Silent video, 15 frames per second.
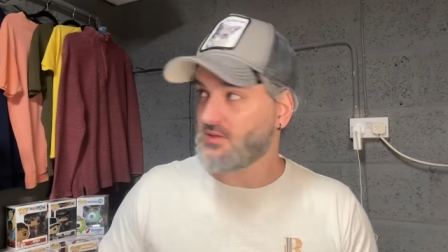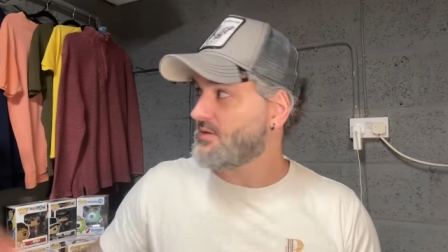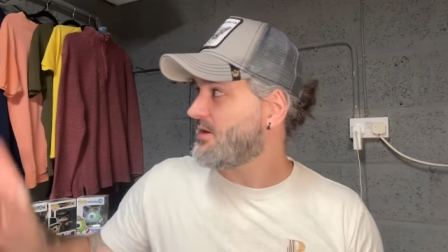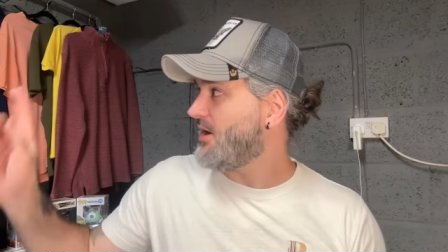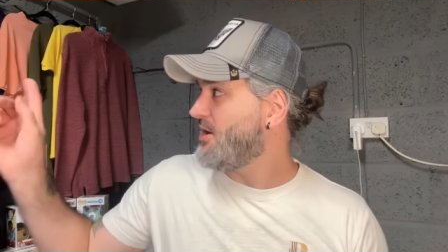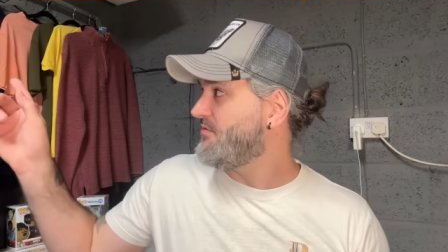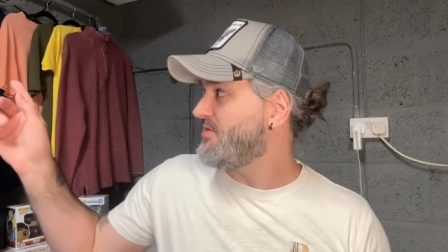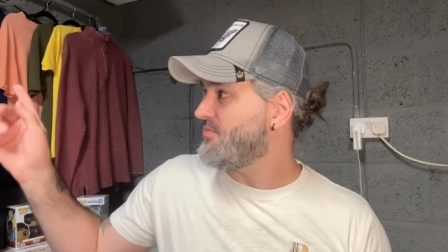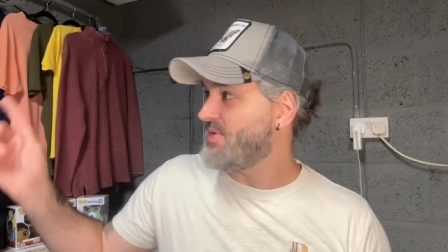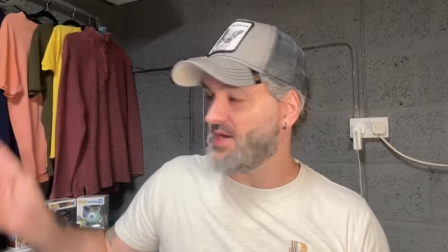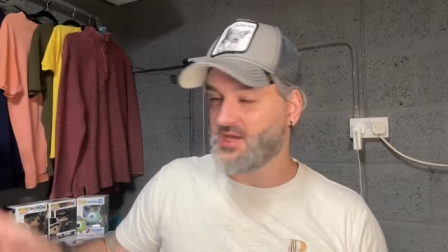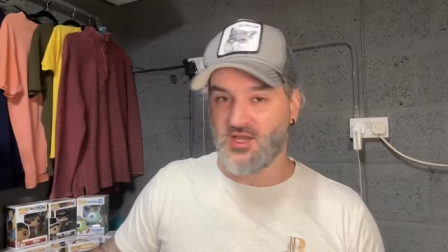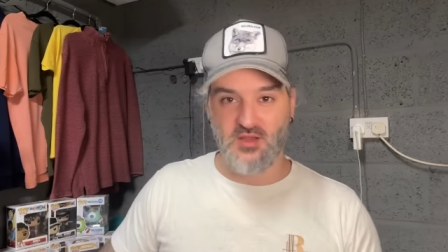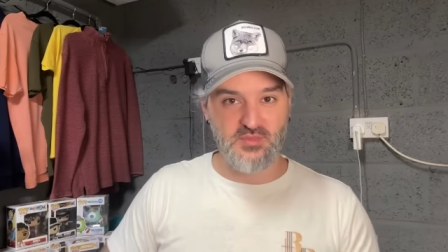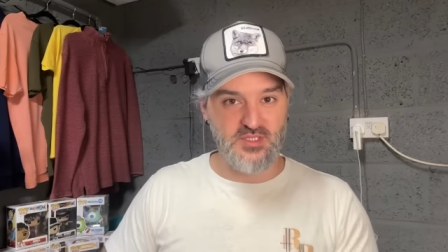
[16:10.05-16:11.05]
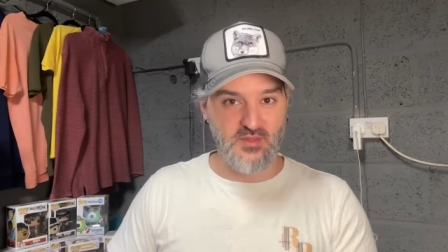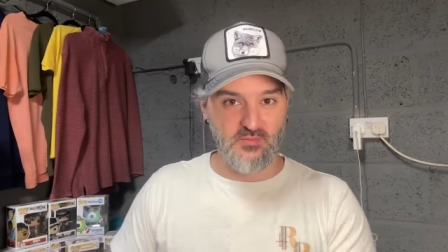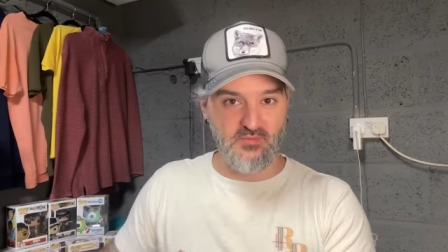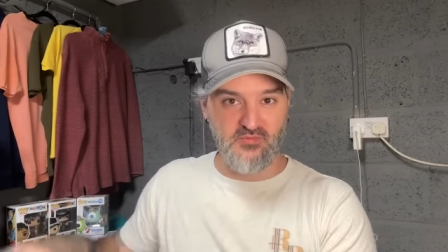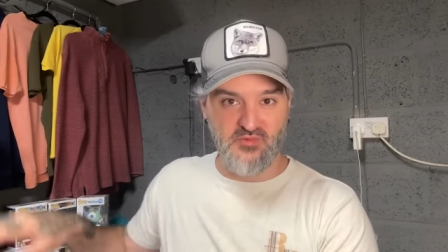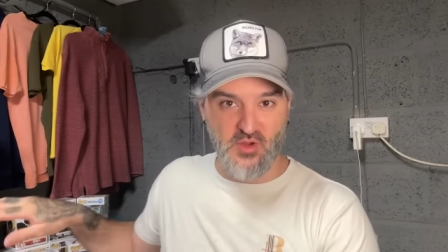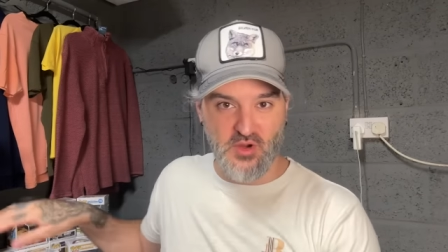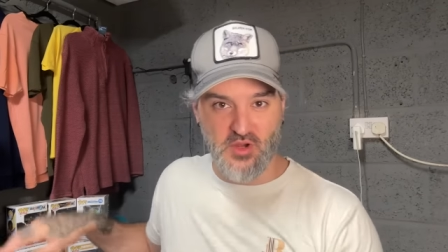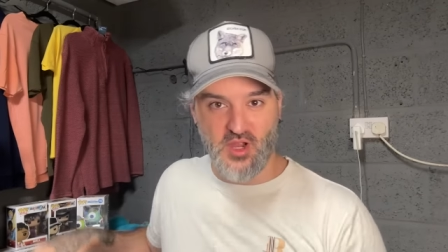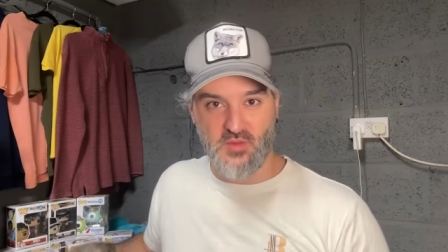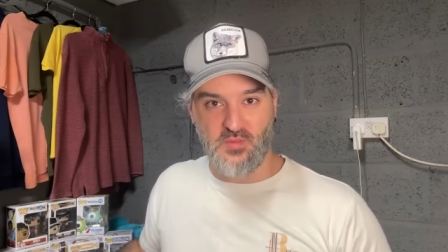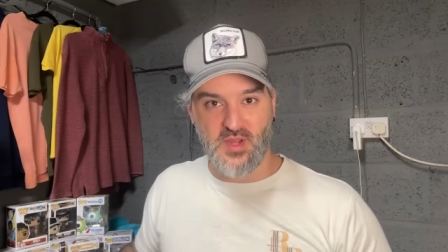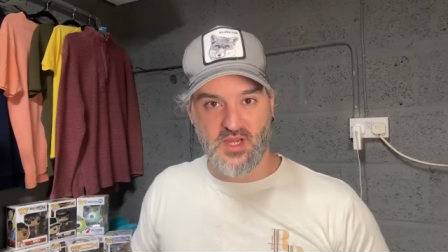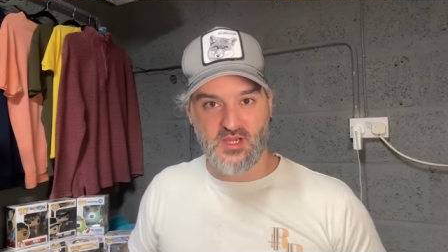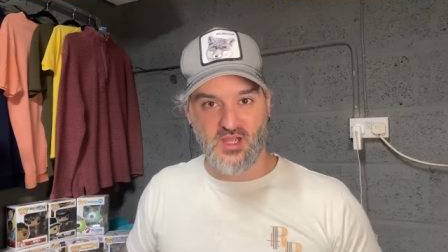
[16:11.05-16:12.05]
clothing pickups, the Funko
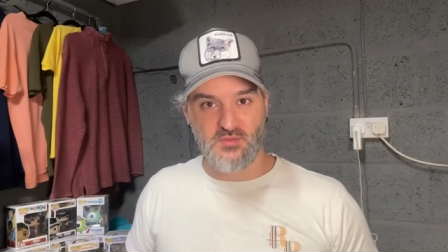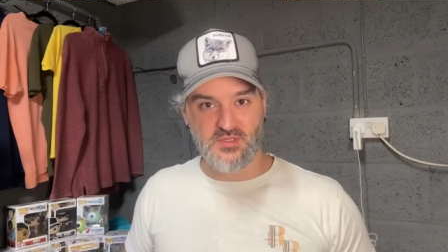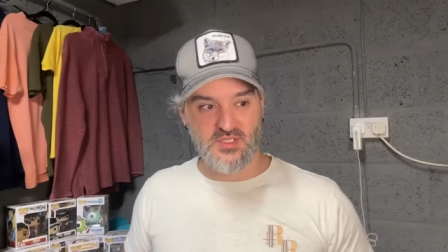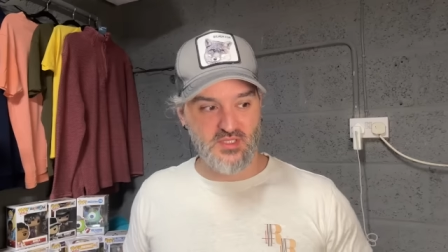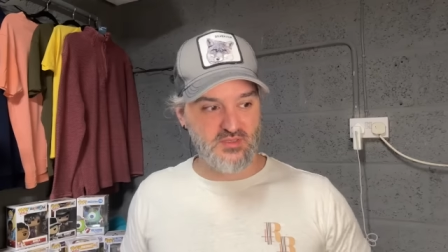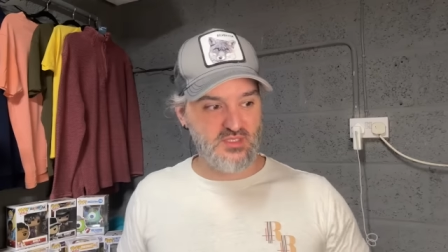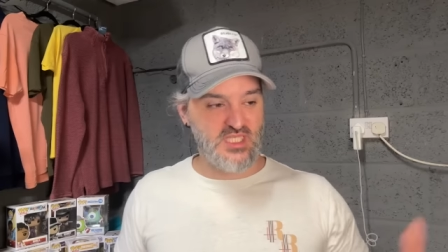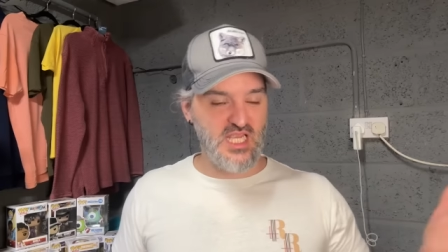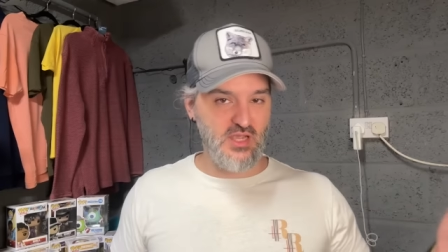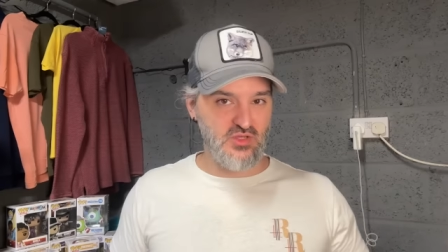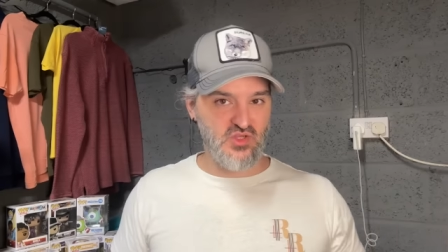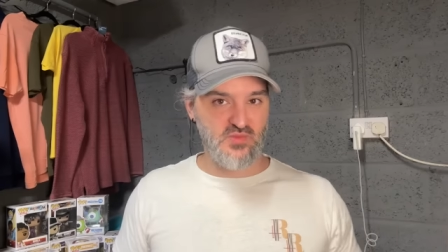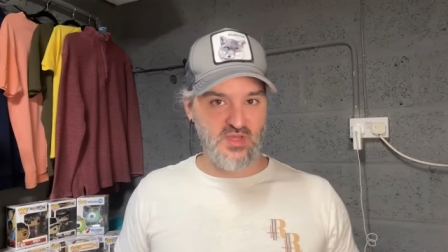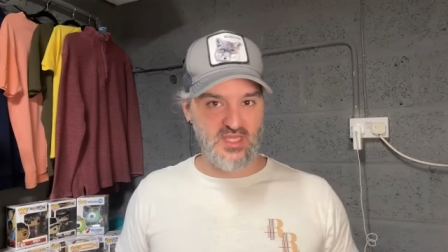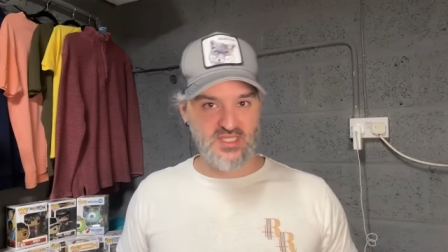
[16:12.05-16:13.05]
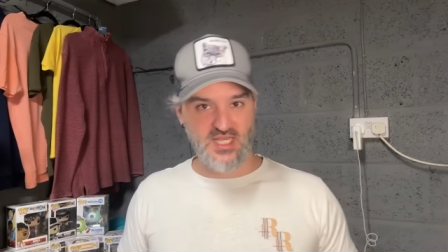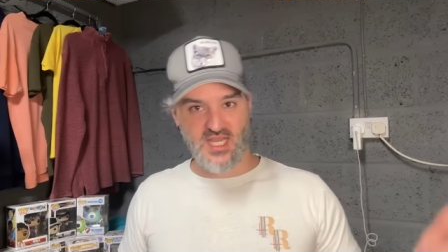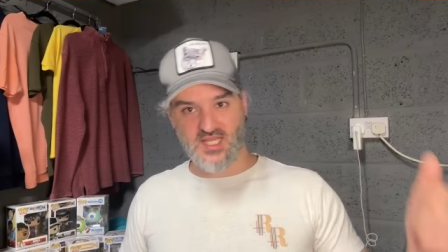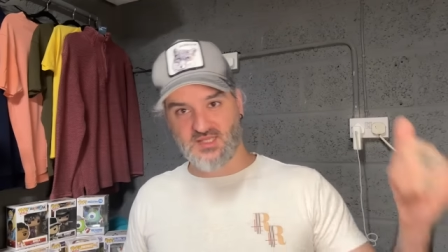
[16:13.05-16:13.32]
pickups, the sales from yesterday,